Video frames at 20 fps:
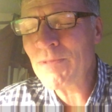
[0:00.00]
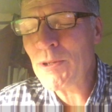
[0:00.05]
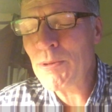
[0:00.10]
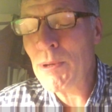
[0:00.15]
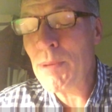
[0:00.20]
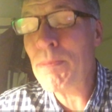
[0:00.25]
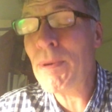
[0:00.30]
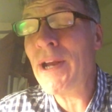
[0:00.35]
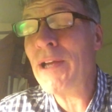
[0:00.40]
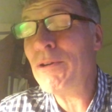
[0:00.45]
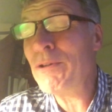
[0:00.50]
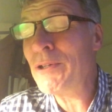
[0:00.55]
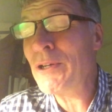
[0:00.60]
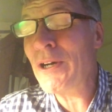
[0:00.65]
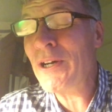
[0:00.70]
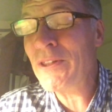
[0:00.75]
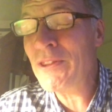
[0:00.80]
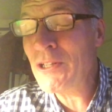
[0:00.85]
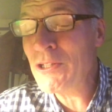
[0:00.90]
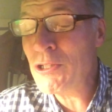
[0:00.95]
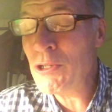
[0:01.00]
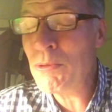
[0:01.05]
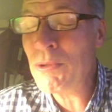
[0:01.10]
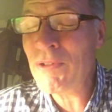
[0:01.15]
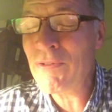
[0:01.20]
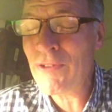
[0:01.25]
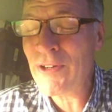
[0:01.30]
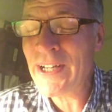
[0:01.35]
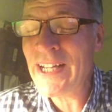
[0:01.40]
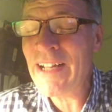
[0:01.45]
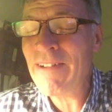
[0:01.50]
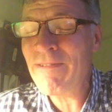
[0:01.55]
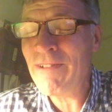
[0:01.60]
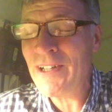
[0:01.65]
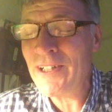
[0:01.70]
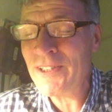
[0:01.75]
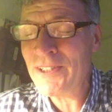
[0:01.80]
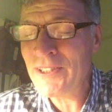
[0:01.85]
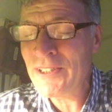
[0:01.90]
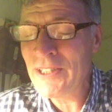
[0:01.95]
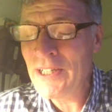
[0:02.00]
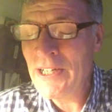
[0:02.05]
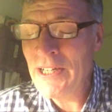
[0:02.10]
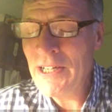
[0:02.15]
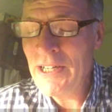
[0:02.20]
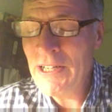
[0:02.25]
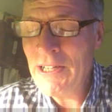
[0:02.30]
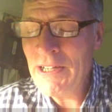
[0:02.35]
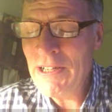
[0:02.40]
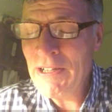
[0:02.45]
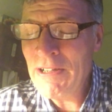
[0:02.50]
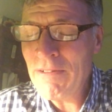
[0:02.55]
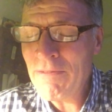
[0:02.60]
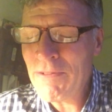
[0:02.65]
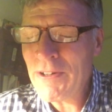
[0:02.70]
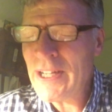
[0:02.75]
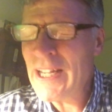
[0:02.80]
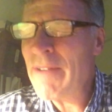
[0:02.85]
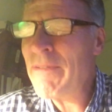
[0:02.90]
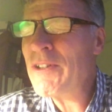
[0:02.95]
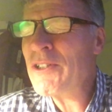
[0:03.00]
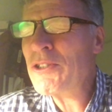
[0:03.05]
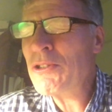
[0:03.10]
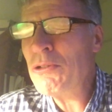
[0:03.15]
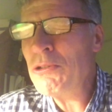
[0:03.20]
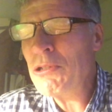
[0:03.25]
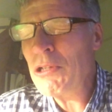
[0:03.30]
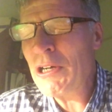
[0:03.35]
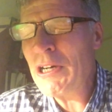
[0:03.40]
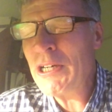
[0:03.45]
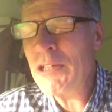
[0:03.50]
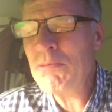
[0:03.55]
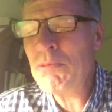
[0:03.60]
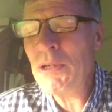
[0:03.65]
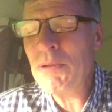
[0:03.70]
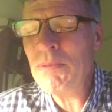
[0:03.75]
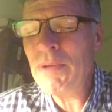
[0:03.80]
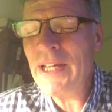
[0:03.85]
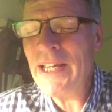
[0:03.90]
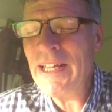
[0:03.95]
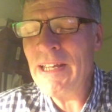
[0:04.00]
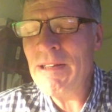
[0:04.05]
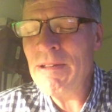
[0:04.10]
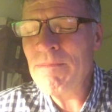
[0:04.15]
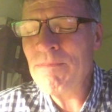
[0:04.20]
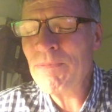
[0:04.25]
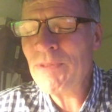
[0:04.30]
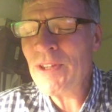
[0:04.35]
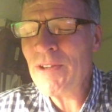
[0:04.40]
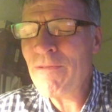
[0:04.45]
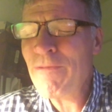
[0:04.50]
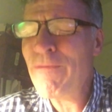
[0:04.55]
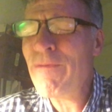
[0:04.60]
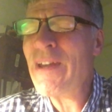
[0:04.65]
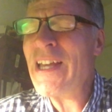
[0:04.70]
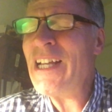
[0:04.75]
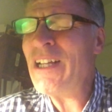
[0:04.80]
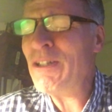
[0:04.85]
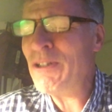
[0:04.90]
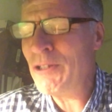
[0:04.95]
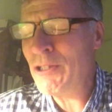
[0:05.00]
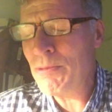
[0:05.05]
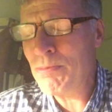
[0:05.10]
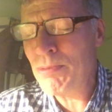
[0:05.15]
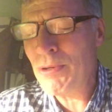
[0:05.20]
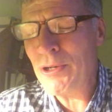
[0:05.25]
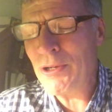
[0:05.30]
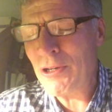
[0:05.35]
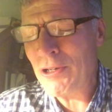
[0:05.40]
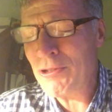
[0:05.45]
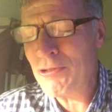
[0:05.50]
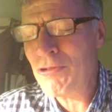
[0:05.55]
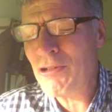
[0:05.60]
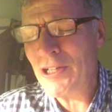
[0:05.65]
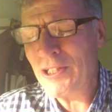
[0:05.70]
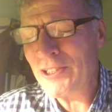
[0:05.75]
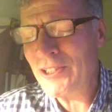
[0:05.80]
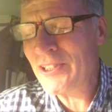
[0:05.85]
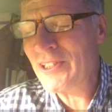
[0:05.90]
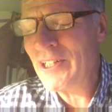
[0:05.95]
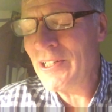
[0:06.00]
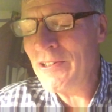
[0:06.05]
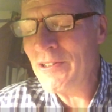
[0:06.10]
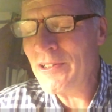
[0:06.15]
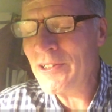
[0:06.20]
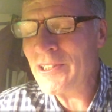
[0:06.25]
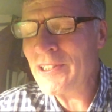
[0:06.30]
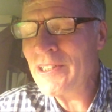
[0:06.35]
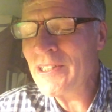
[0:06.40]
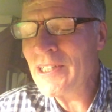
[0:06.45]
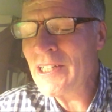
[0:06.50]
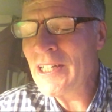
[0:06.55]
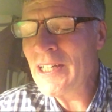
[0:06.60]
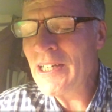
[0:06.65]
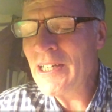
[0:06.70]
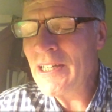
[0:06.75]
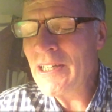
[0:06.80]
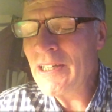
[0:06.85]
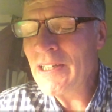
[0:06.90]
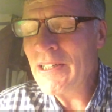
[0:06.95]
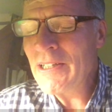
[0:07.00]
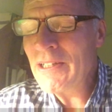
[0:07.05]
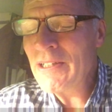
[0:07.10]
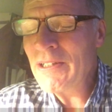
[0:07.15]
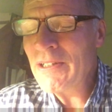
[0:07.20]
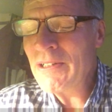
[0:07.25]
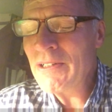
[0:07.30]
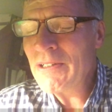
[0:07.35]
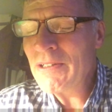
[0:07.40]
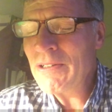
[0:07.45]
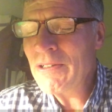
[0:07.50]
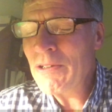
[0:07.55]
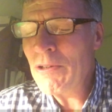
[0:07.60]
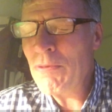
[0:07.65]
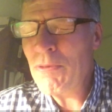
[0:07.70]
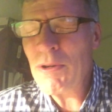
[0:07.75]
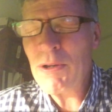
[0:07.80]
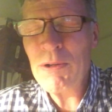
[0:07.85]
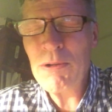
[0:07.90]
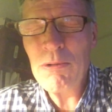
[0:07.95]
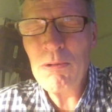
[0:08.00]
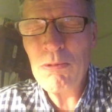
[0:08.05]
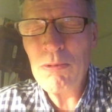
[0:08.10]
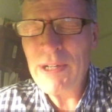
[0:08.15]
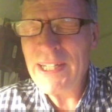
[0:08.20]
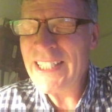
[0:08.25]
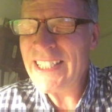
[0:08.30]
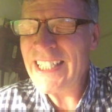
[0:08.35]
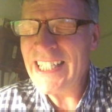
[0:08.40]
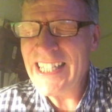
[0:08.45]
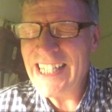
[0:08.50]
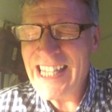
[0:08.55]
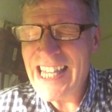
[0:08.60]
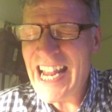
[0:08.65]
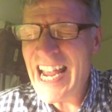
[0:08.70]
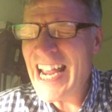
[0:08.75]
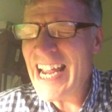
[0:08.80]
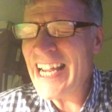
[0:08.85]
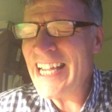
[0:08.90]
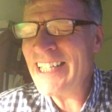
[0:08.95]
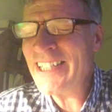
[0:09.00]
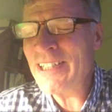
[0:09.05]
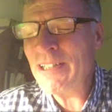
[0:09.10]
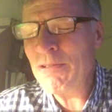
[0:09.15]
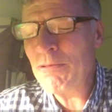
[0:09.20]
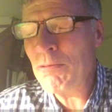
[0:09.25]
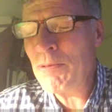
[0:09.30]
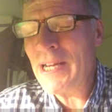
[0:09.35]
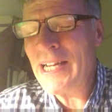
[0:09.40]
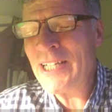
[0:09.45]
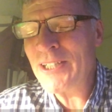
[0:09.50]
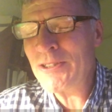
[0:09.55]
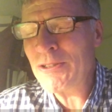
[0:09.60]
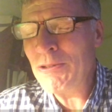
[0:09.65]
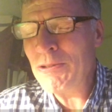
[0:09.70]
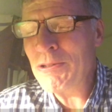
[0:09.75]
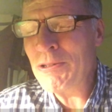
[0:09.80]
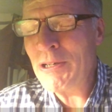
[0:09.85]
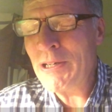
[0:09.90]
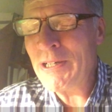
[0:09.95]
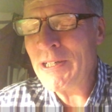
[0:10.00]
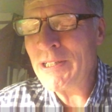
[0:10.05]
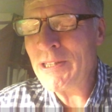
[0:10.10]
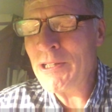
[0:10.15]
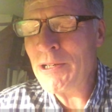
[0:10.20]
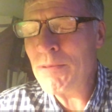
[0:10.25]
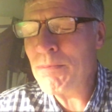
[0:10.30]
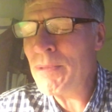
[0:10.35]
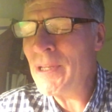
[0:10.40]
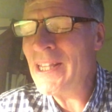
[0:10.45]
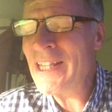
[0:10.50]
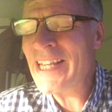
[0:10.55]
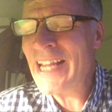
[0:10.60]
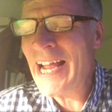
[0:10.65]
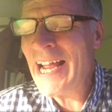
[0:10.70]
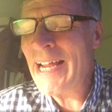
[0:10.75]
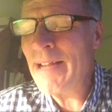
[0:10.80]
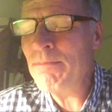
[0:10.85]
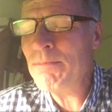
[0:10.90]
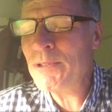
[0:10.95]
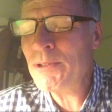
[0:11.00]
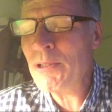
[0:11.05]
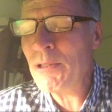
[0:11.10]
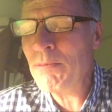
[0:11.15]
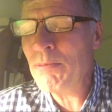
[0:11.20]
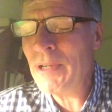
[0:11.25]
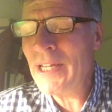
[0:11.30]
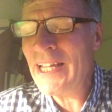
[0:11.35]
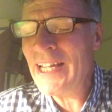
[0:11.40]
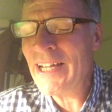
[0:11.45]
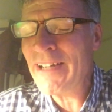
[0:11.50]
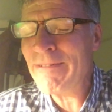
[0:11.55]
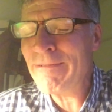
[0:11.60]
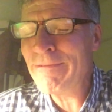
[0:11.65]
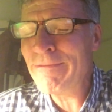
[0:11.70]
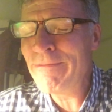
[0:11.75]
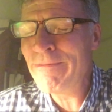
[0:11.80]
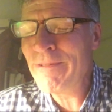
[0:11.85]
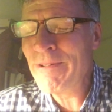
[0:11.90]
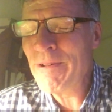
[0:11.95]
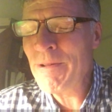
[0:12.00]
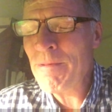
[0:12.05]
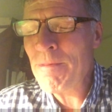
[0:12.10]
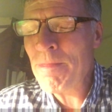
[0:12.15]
We pray, O God, that you would forgive us. Forgive us, O God, when we fail to put our trust in you. Over recent days and weeks, O God, there have been times when we have